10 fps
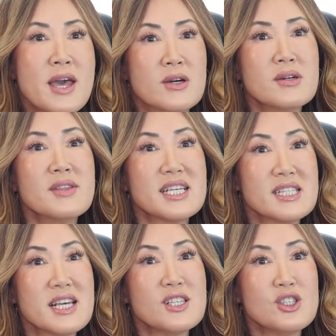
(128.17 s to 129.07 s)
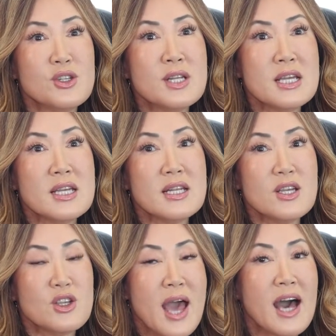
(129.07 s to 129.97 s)
mail that says
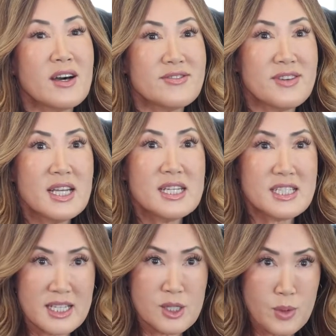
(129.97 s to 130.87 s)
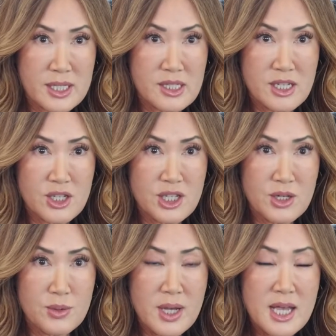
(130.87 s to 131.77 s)
you have dense breast
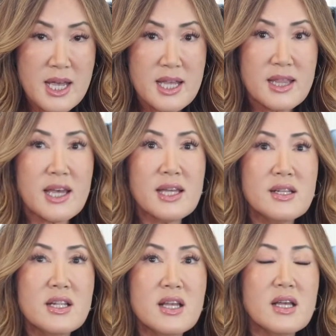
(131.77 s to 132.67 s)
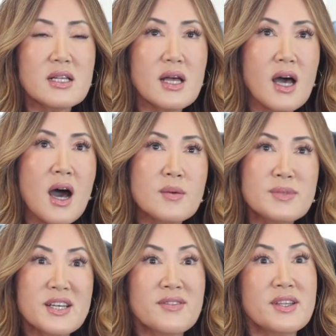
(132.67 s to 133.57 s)
tissue, then
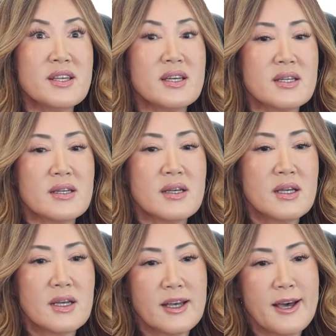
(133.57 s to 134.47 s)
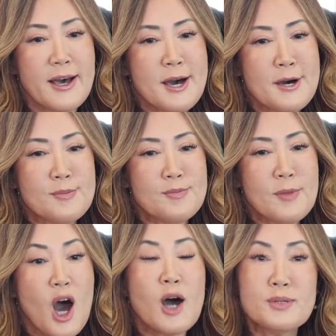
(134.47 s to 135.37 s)
some of the
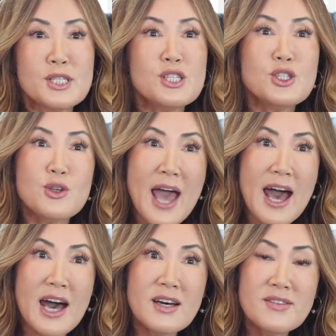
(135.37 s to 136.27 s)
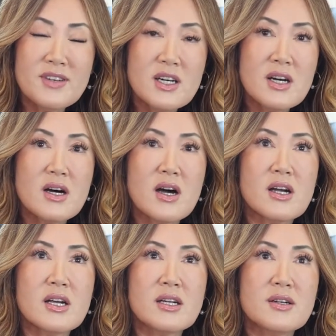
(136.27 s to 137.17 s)
options you have
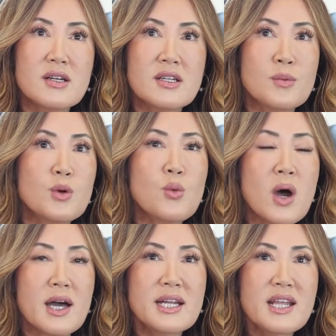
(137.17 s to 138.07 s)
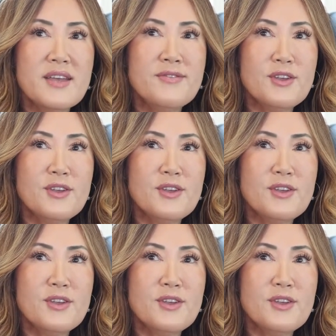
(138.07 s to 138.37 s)
are, number 1,